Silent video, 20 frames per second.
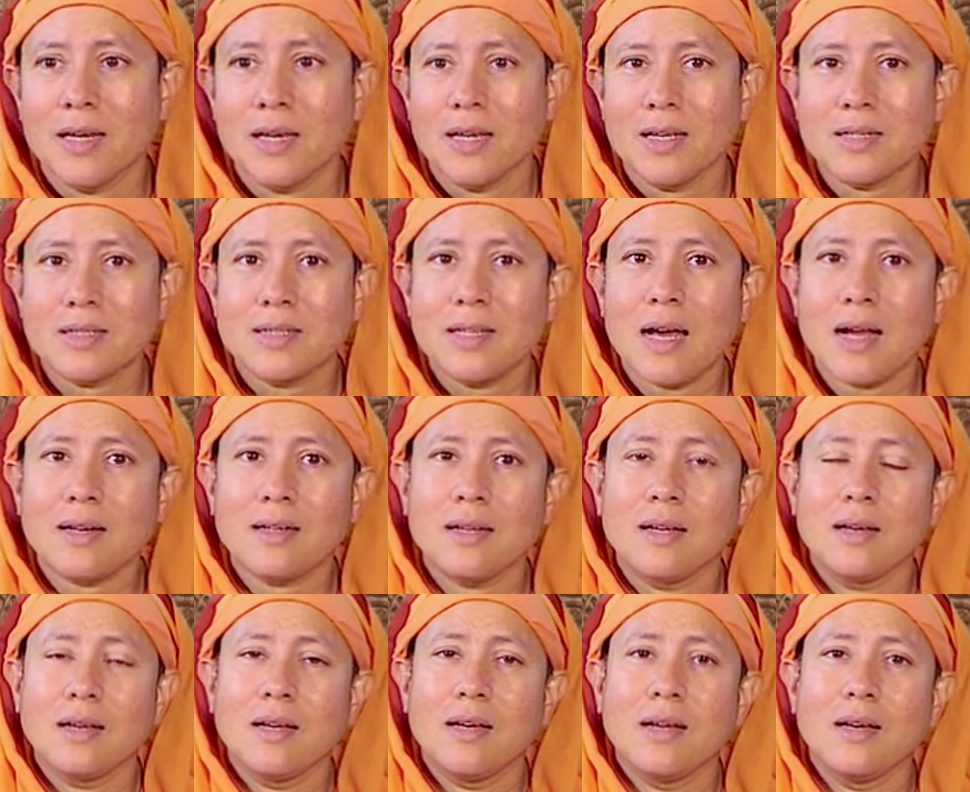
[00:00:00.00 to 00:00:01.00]
is that
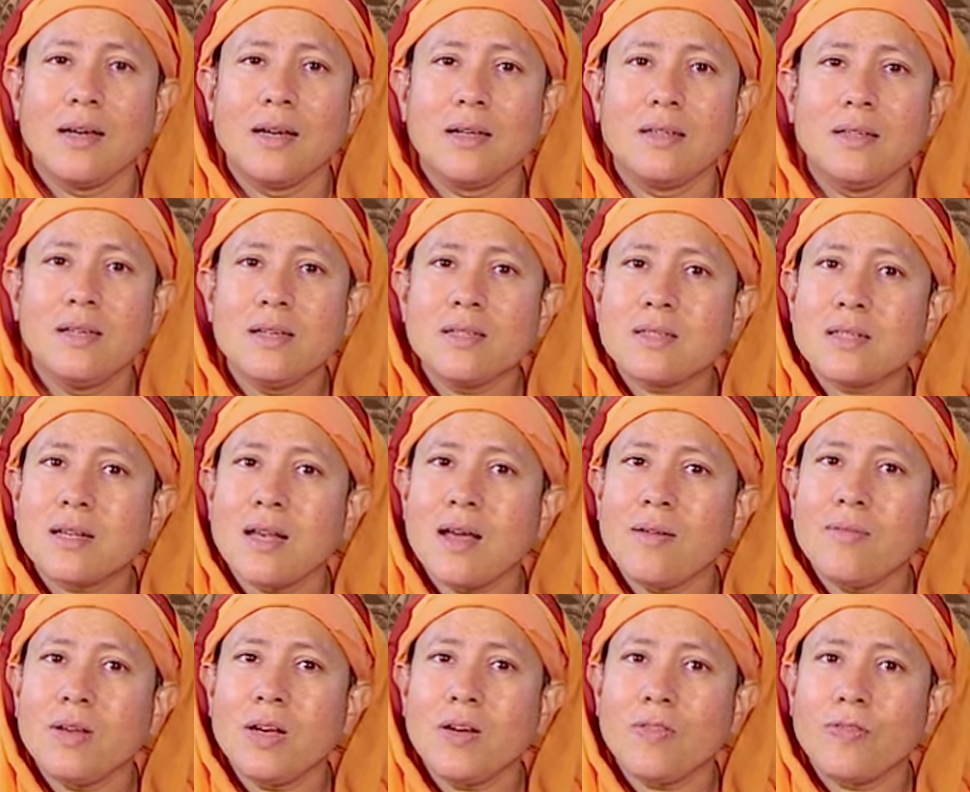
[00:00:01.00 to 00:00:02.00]
this
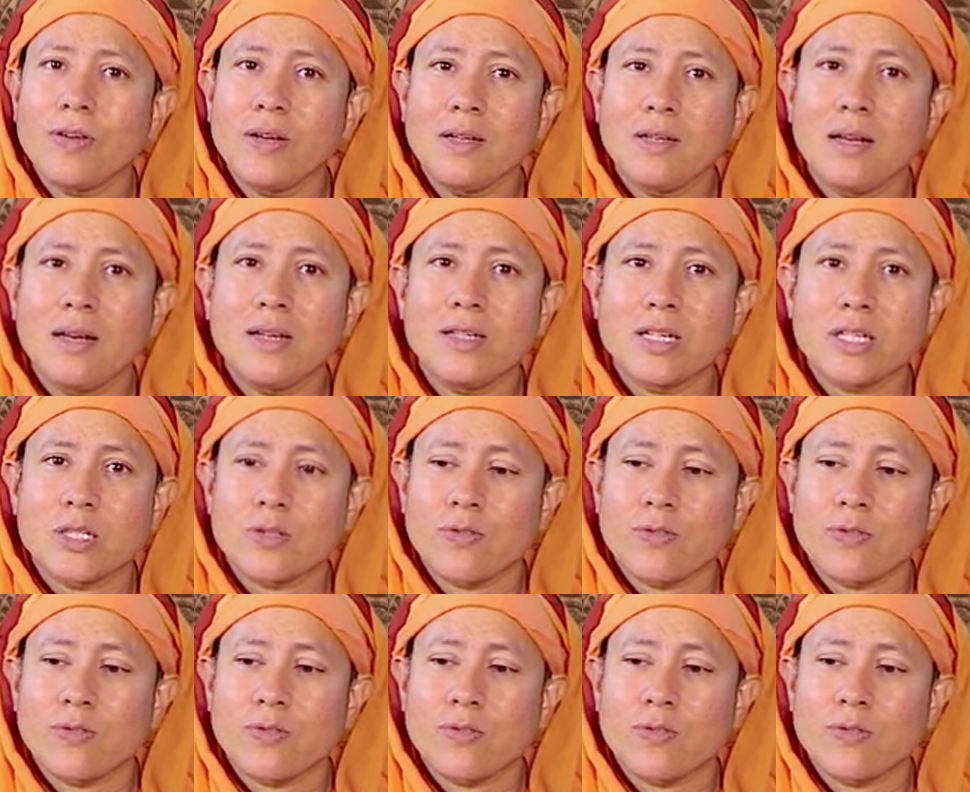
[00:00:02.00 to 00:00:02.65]
level of intelligence,